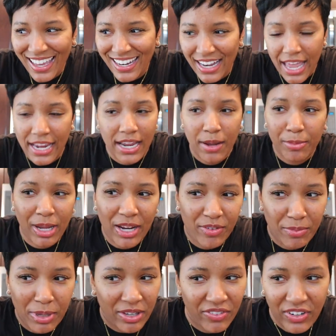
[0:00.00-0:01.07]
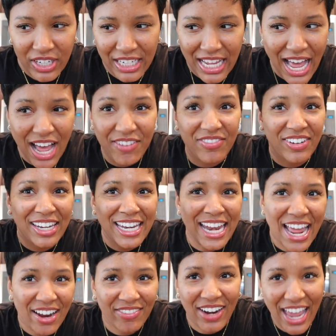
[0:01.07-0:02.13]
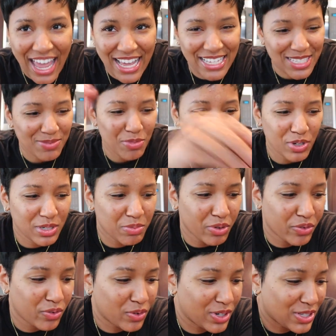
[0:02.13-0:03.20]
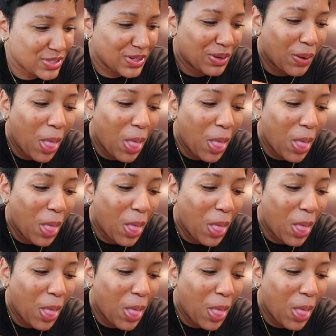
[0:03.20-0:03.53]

Like, I'm not even being funny. I've never had s'mores before, so.